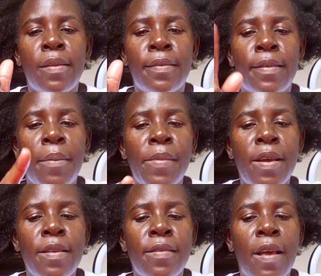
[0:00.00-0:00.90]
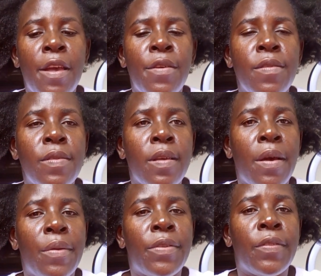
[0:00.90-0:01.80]
Some days I use
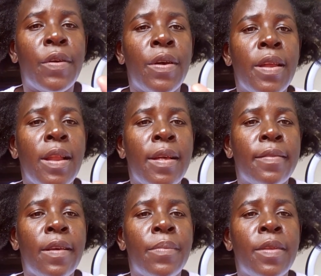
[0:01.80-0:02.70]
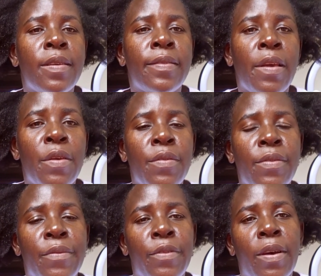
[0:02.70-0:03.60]
carrot oil and some days I use
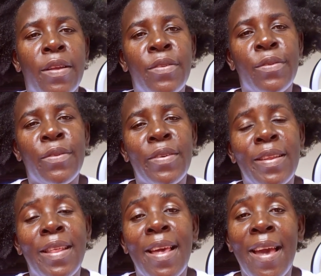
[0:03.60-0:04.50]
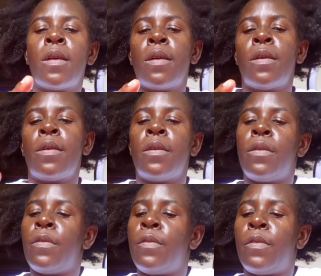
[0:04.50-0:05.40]
avocado oil.
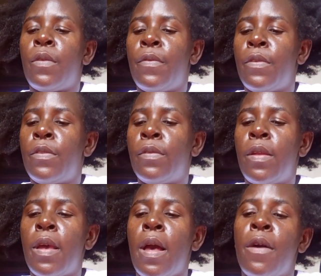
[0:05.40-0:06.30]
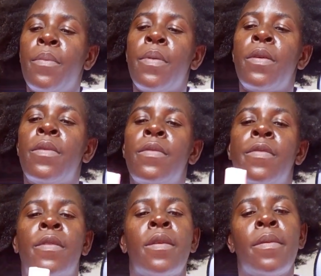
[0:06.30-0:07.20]
So for today I'll be
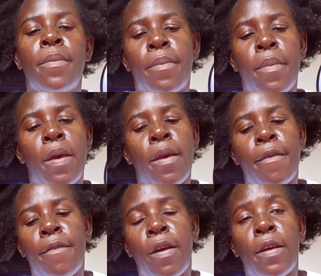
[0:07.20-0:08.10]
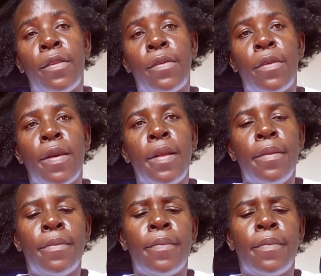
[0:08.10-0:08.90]
using my avocado oil